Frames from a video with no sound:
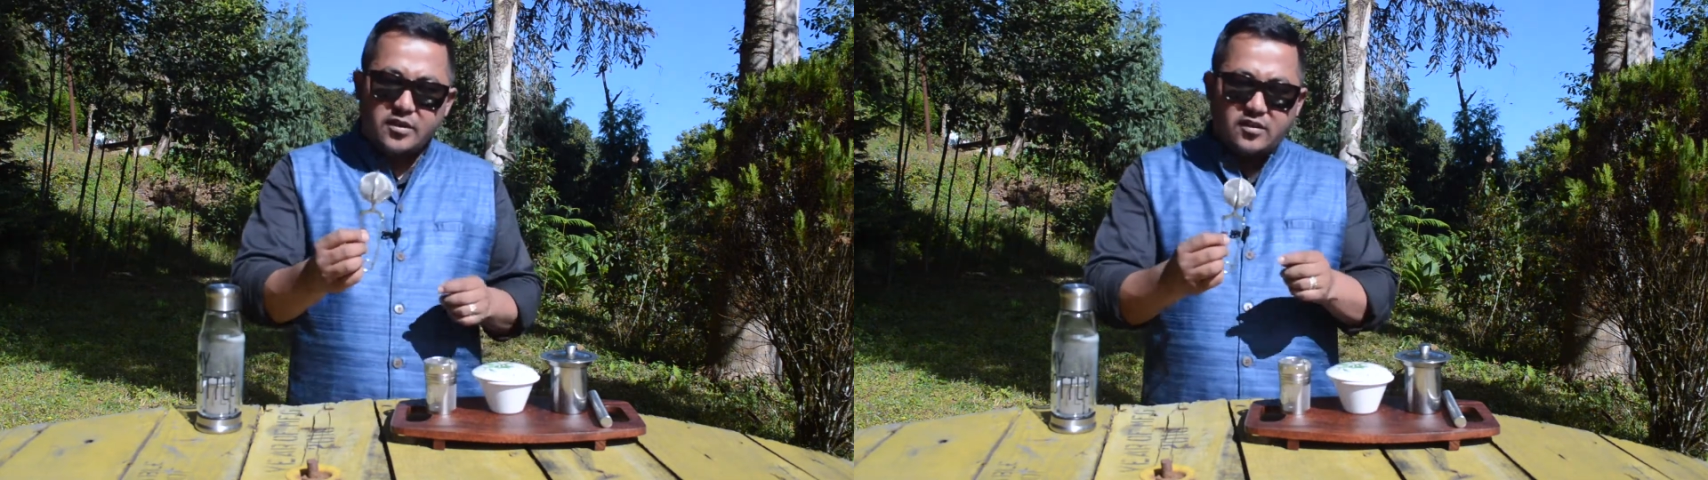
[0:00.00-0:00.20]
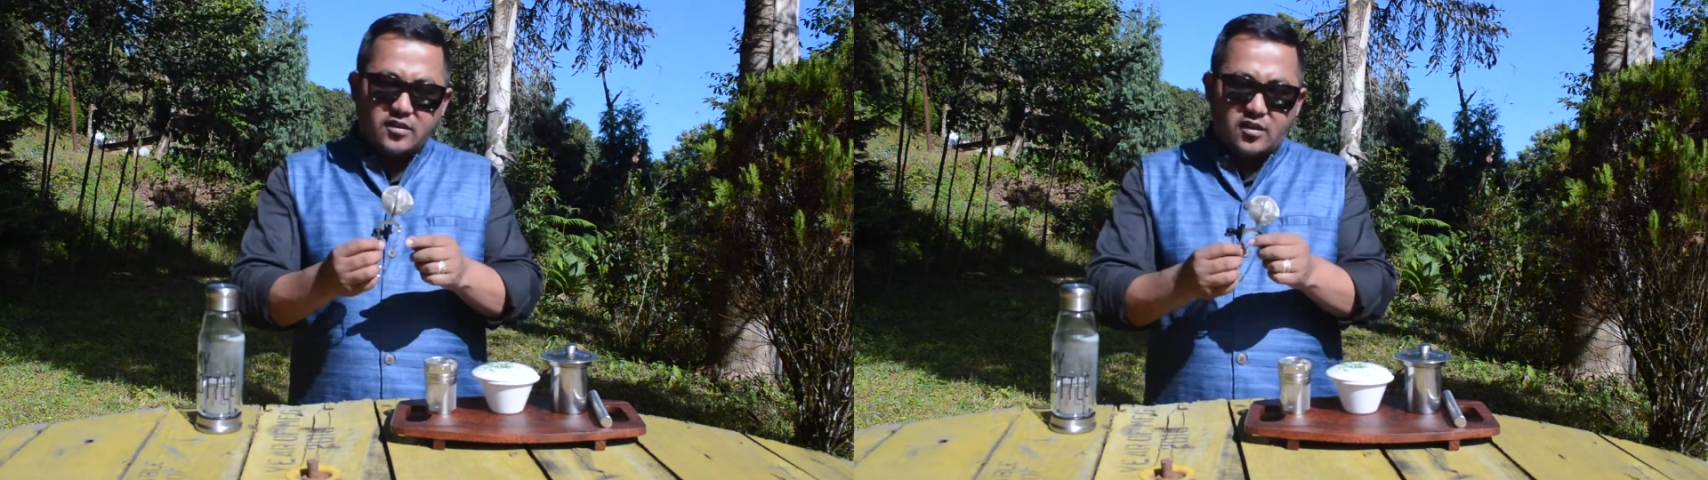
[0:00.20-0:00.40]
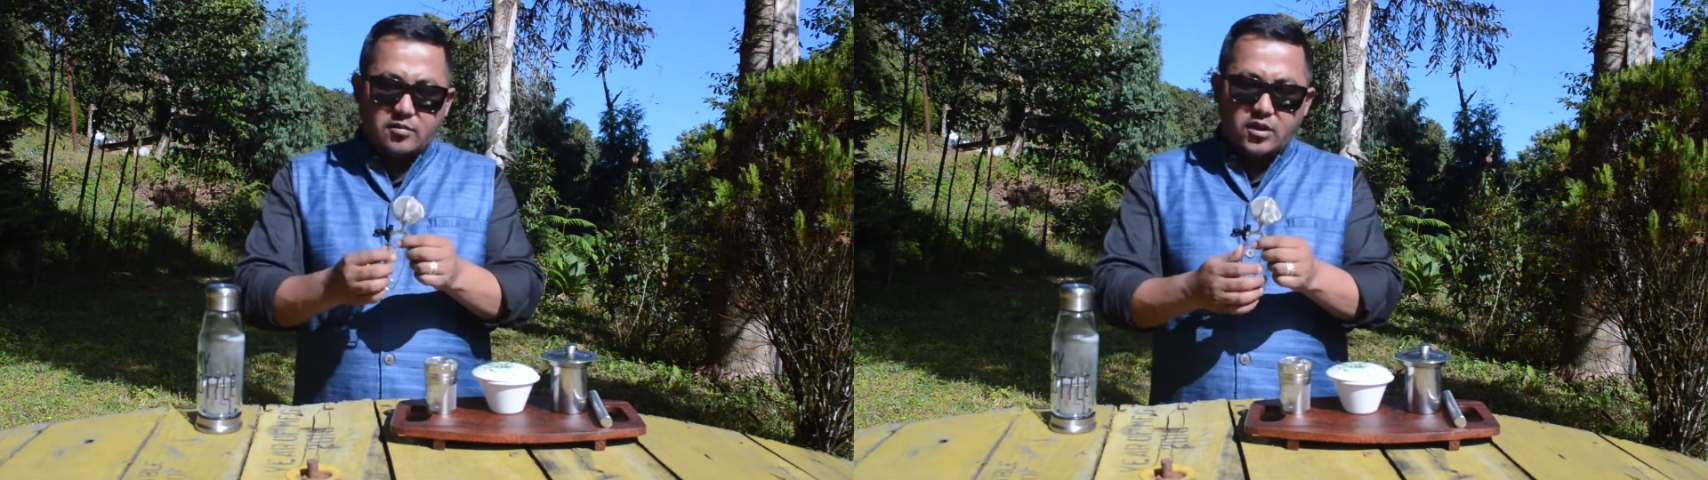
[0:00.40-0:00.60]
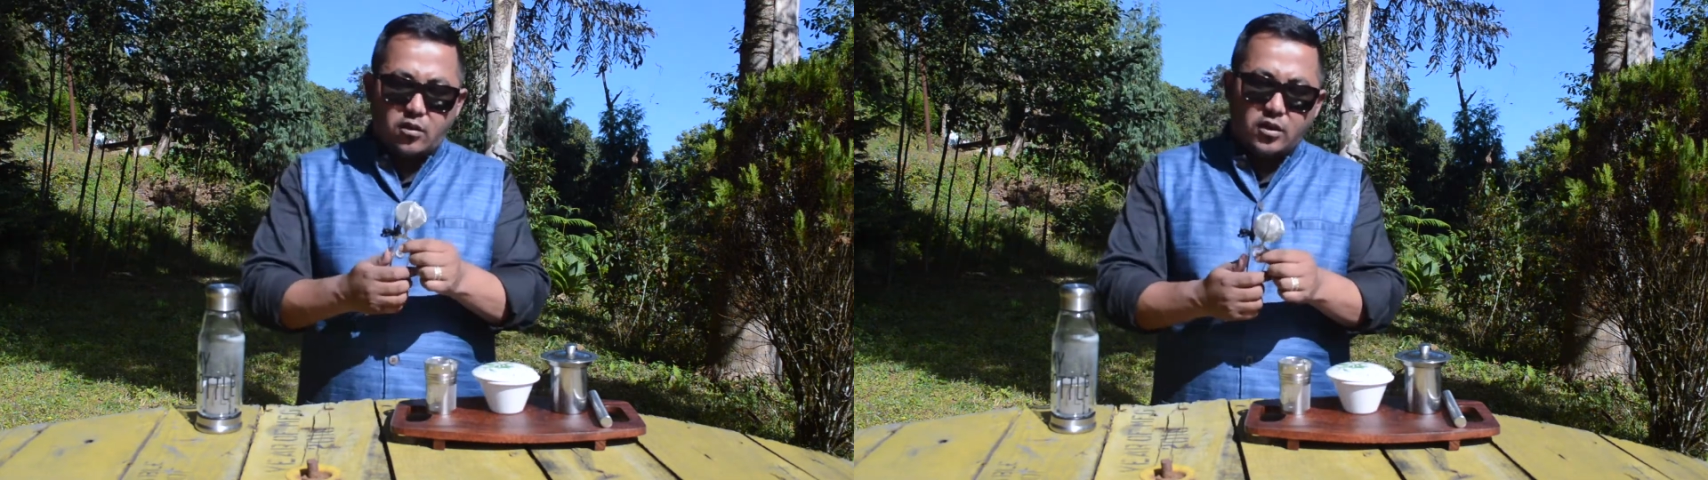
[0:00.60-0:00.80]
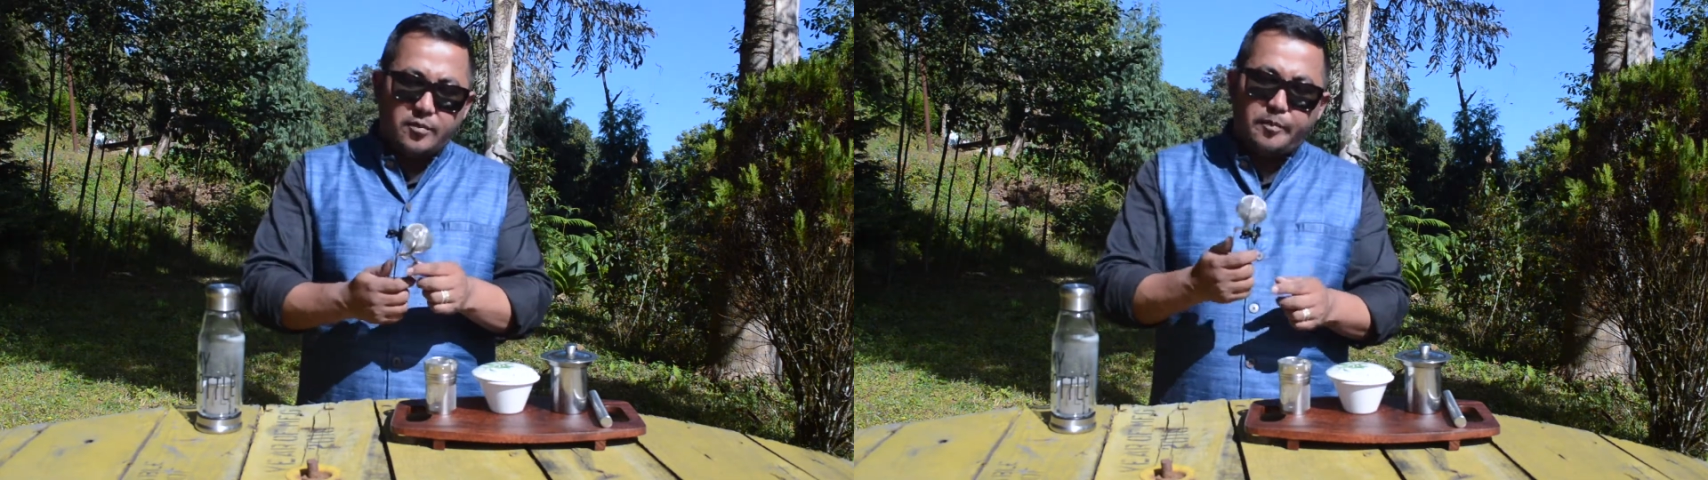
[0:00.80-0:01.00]
this is something
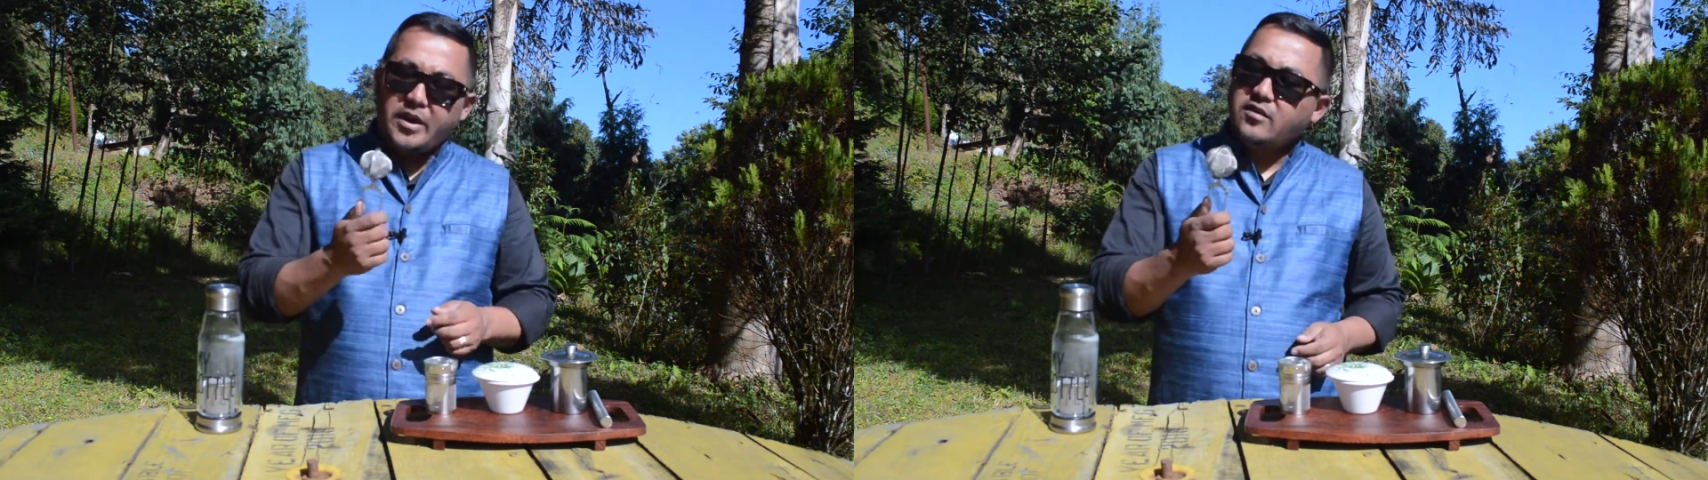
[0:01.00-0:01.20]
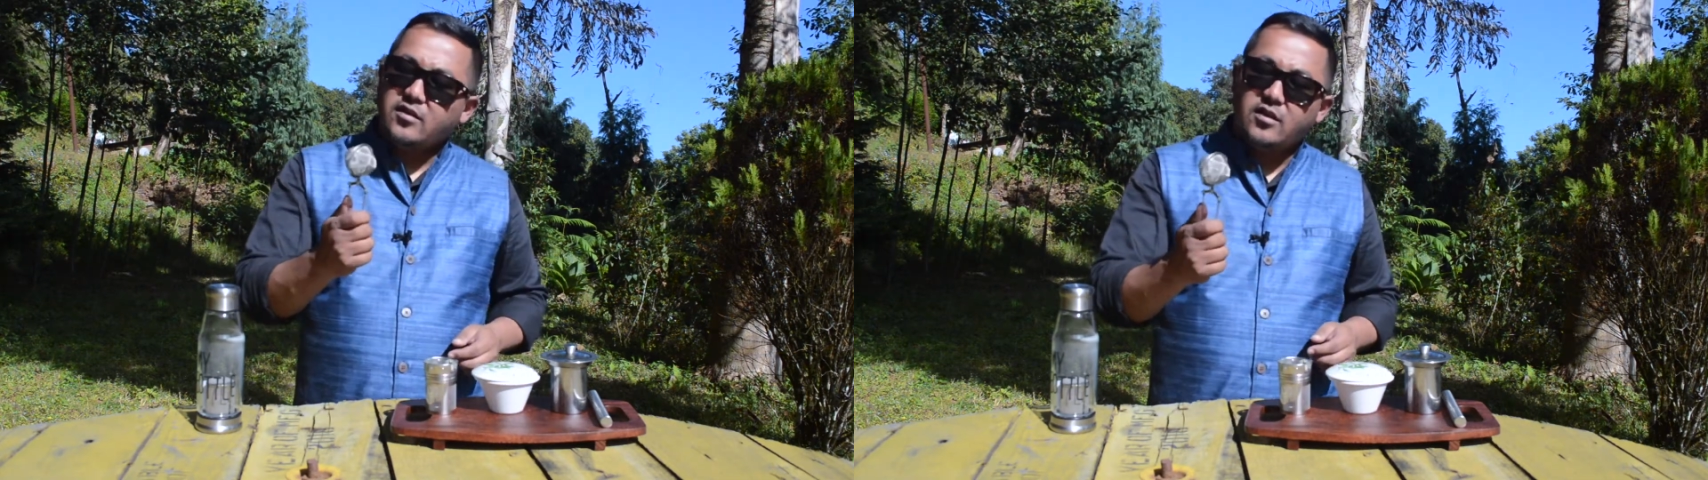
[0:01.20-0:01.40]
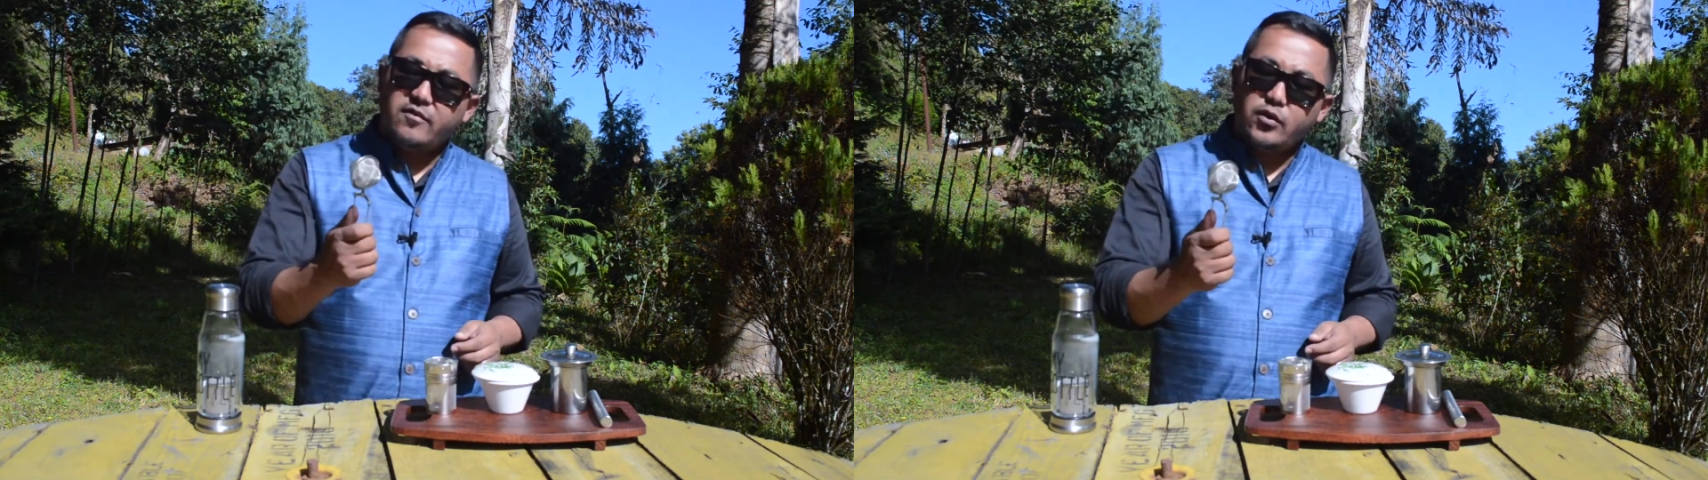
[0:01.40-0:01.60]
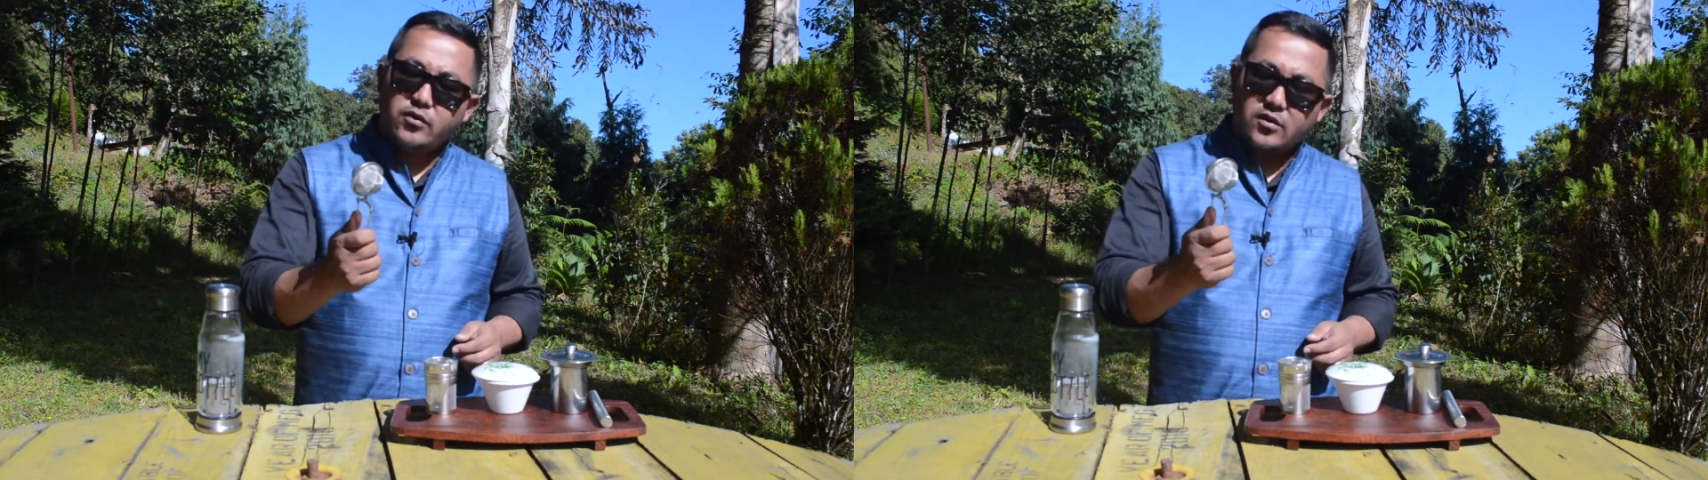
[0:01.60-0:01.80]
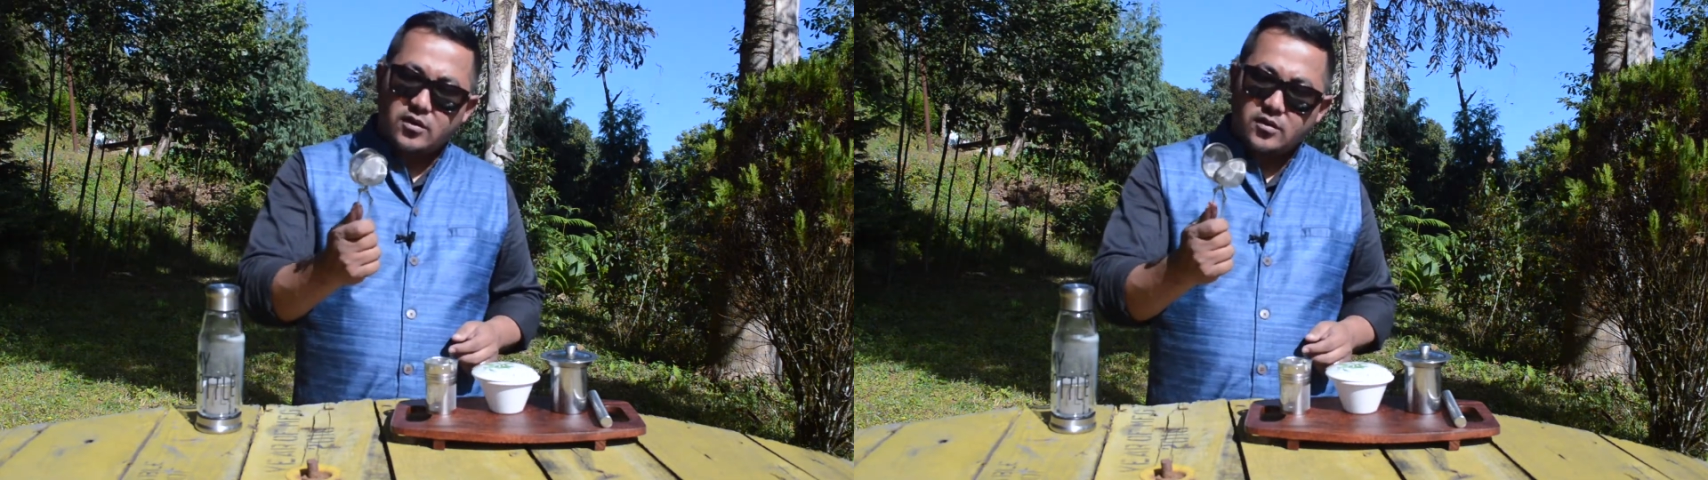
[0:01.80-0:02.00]
called the pincer
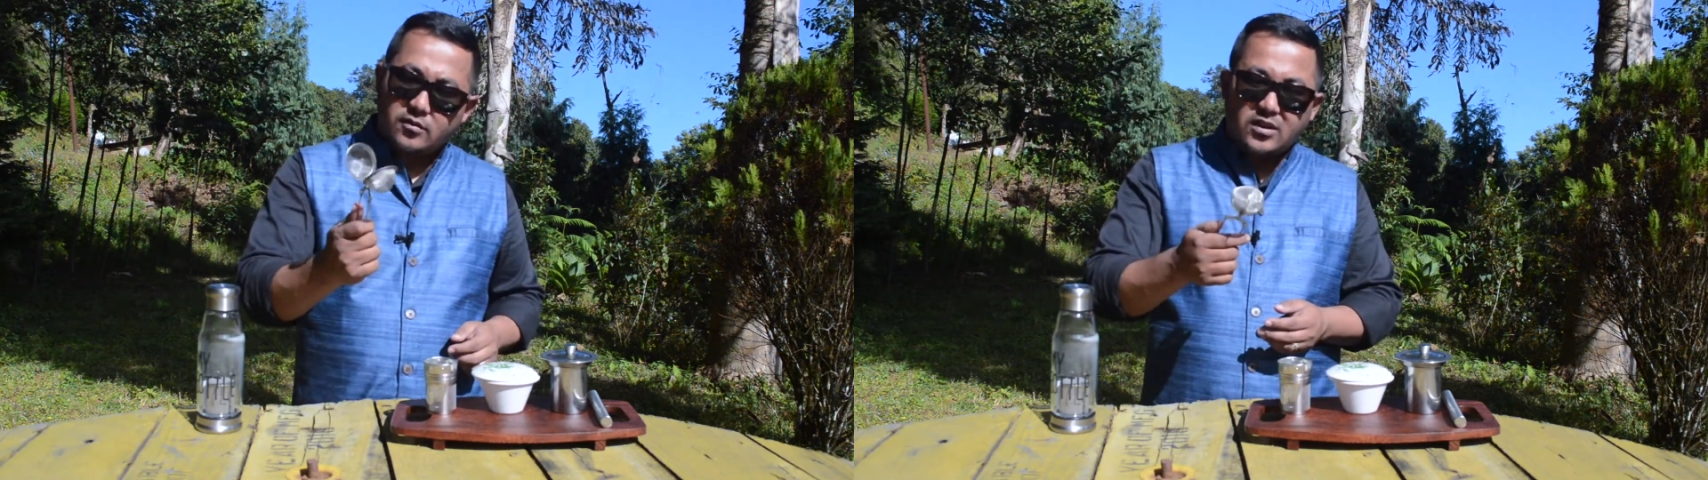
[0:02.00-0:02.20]
infuser.